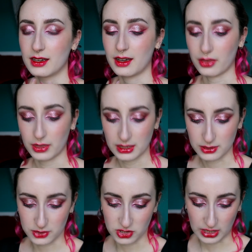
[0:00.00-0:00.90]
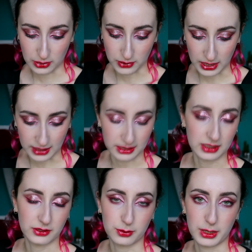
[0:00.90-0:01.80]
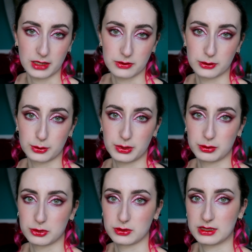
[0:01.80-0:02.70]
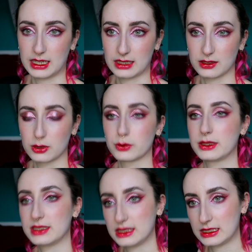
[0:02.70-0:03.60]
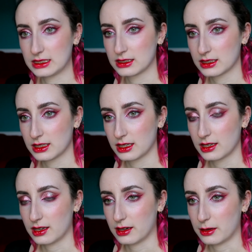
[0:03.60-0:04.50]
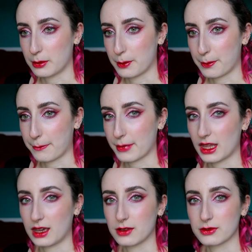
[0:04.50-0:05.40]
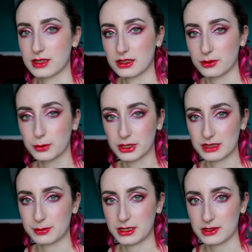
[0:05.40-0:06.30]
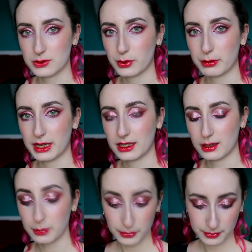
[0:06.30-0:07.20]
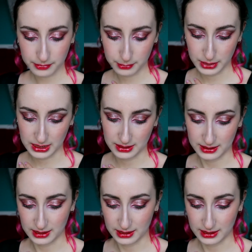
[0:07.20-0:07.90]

I think those shadows are kind of made for people that already have kind of more experience with makeup, because